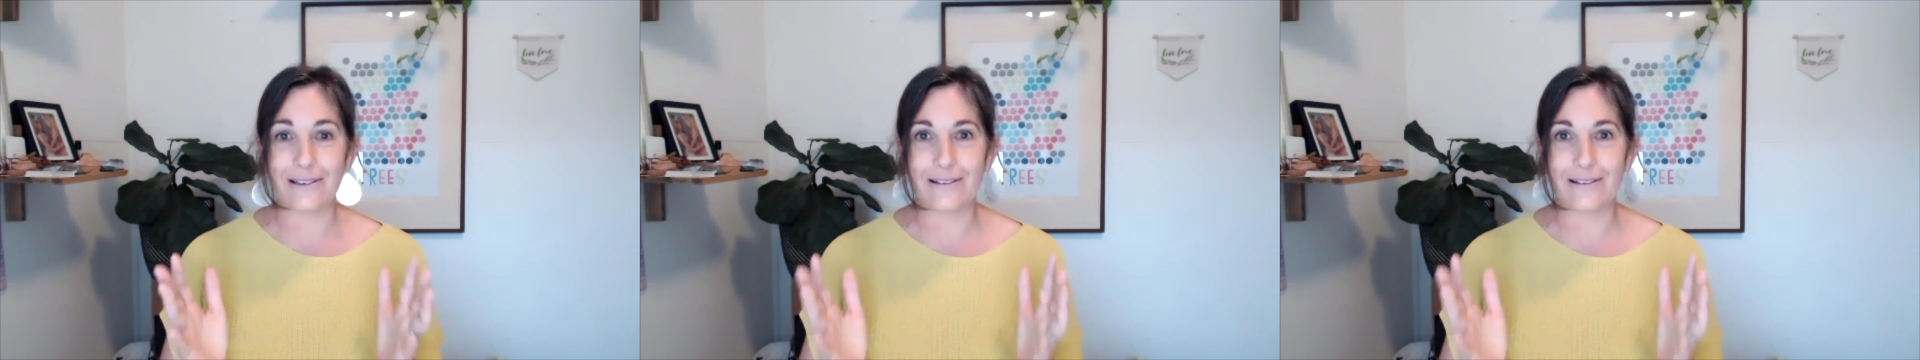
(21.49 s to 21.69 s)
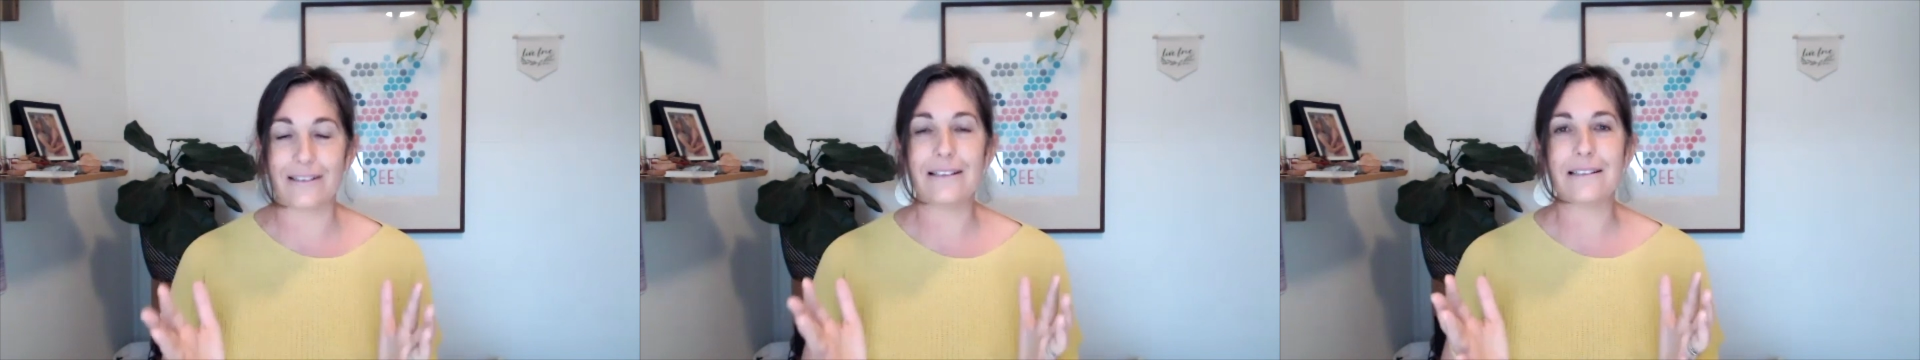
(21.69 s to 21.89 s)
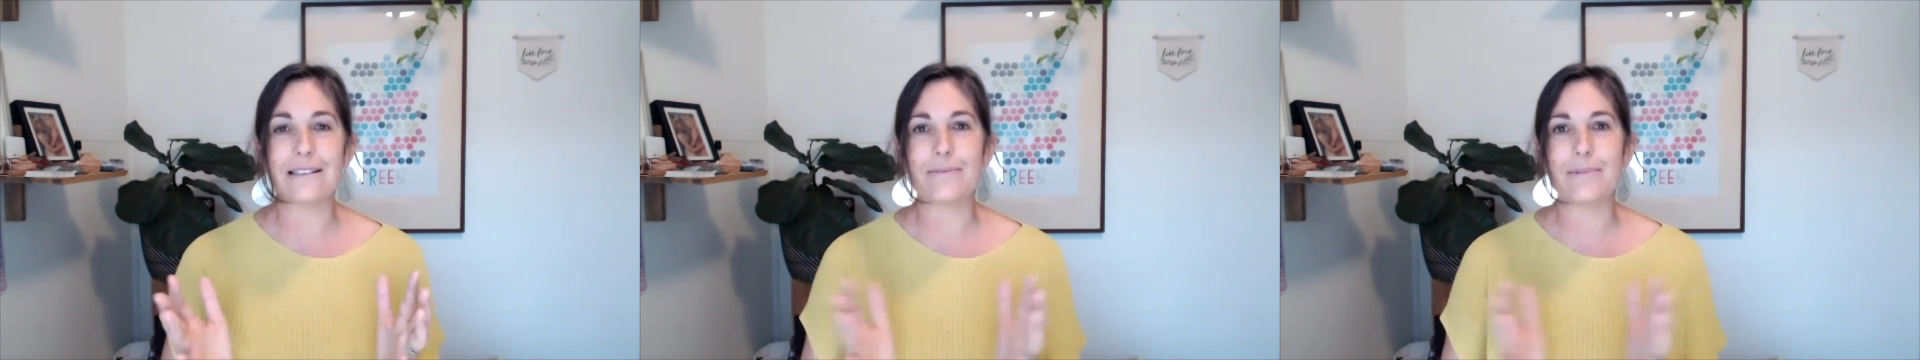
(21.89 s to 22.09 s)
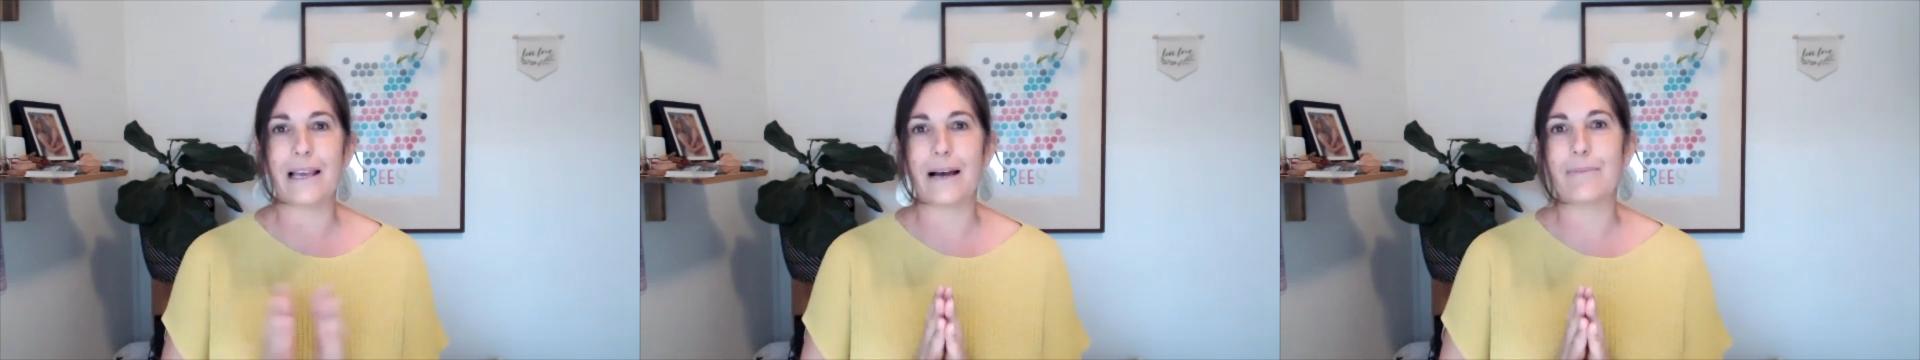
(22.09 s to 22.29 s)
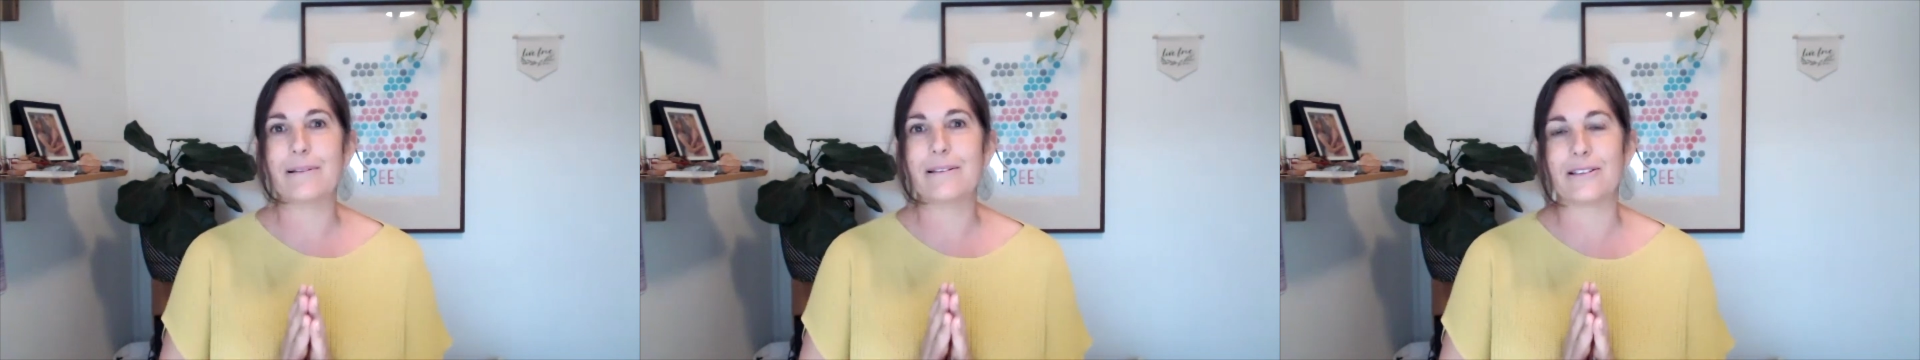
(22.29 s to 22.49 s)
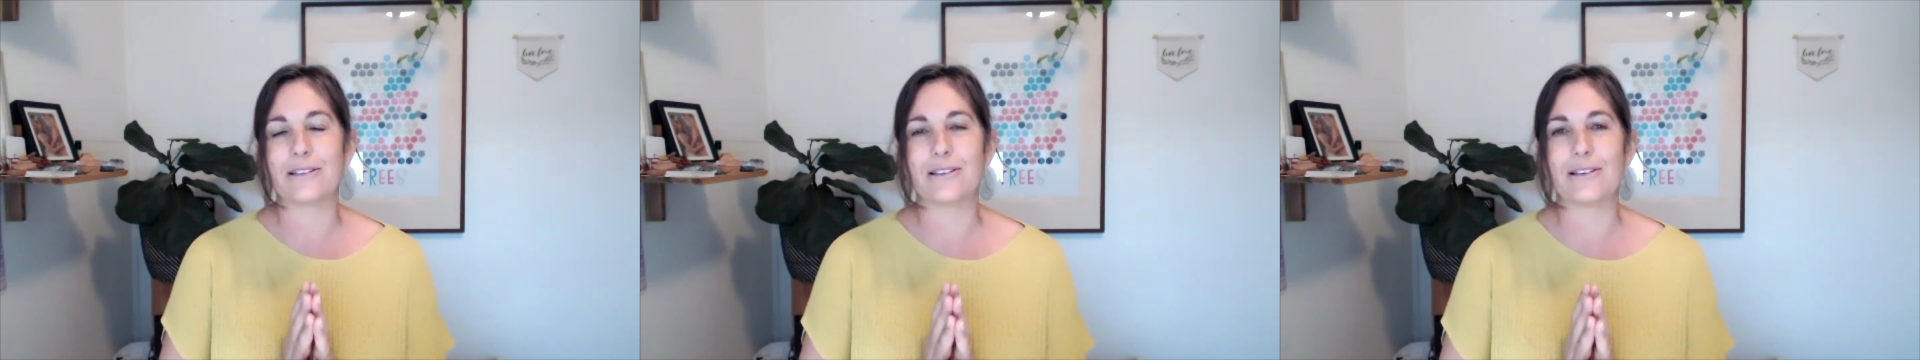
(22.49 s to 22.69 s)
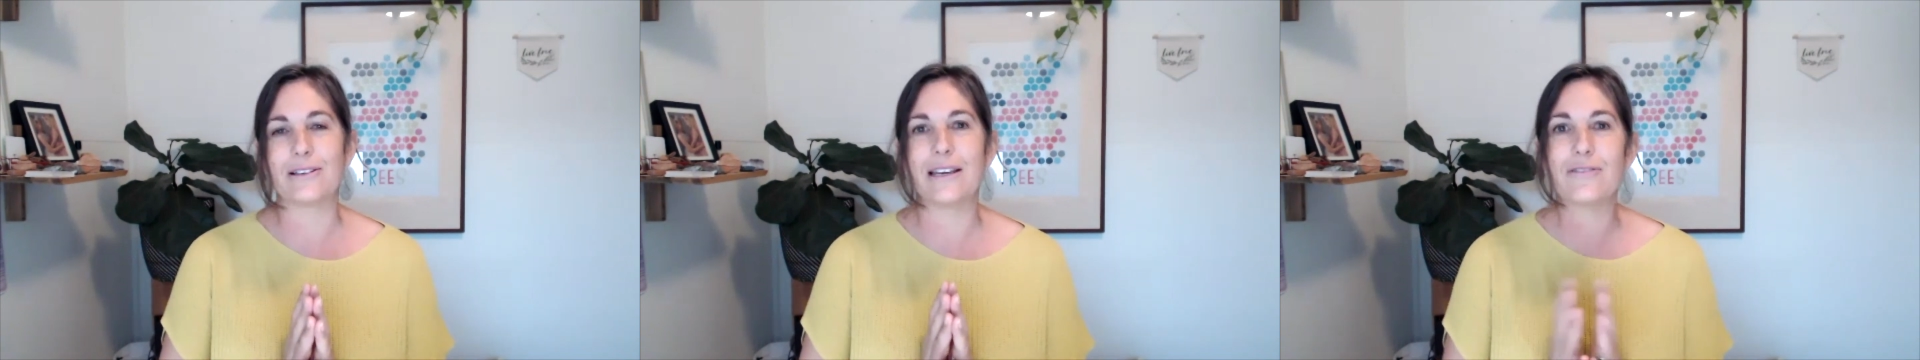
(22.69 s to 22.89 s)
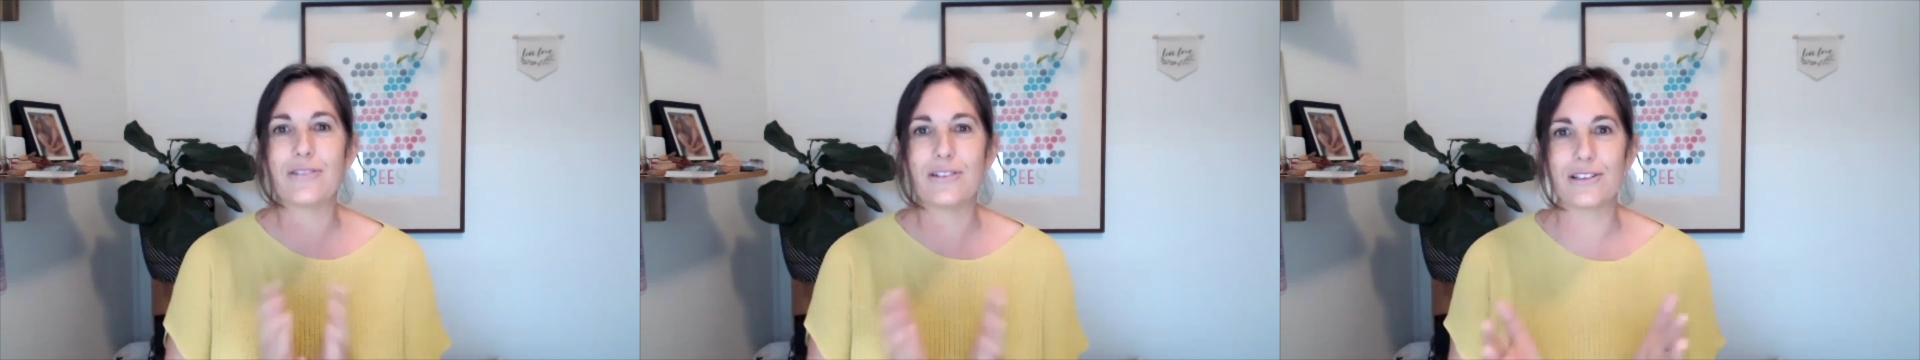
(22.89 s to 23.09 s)
honour to be able to
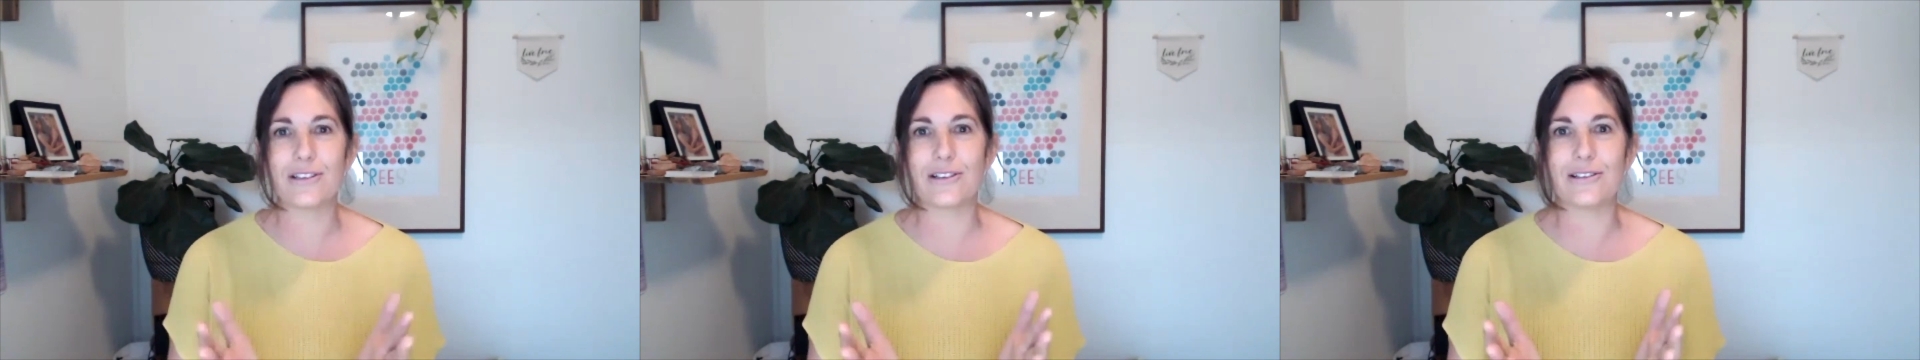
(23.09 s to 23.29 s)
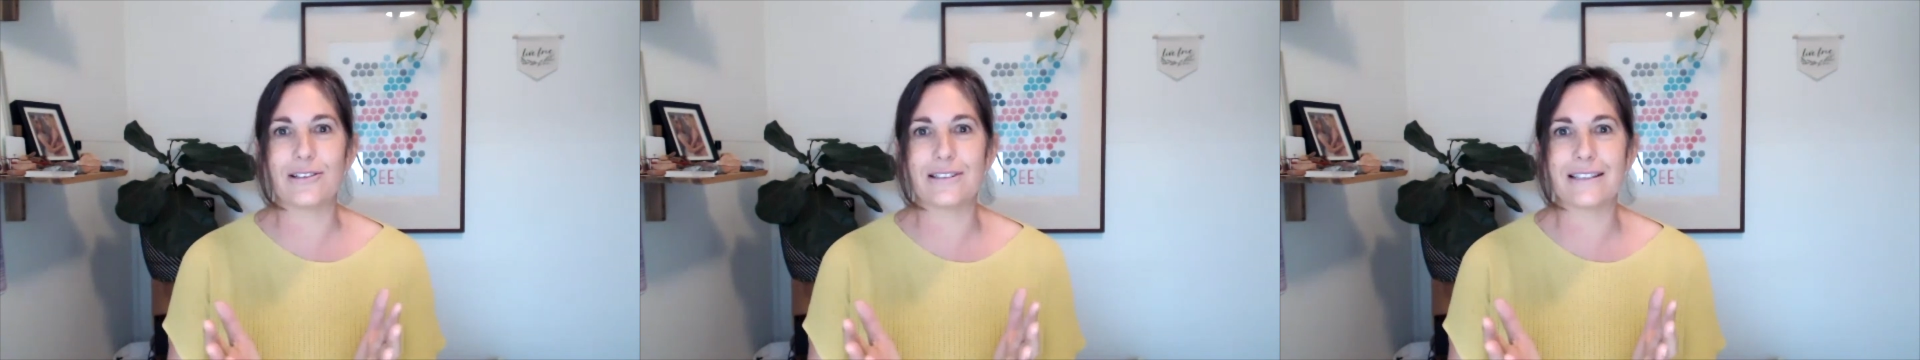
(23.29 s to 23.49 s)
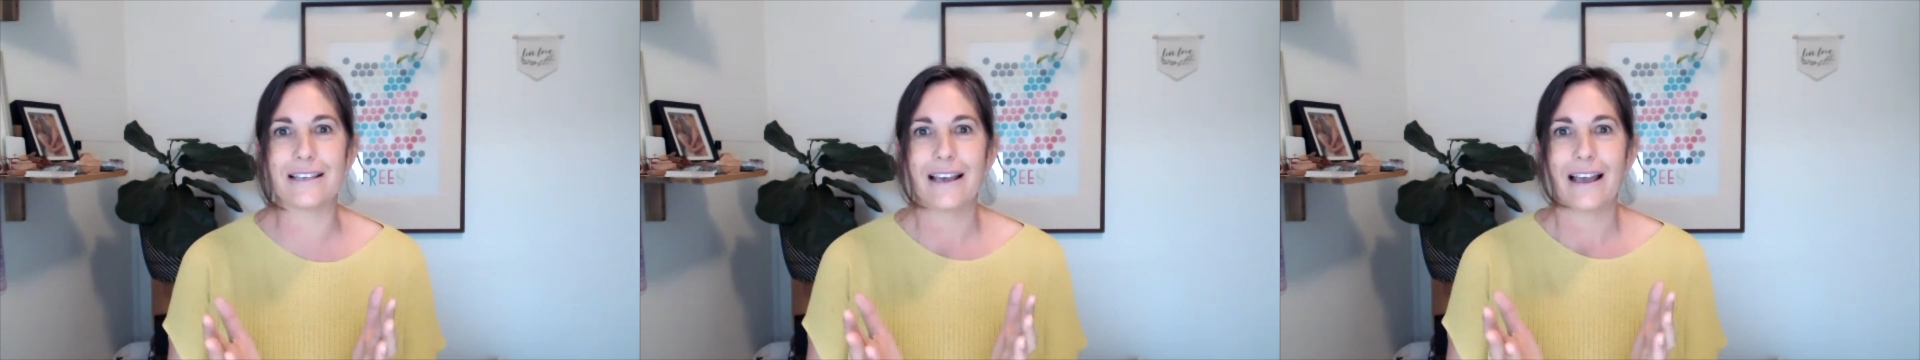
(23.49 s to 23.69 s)
introduce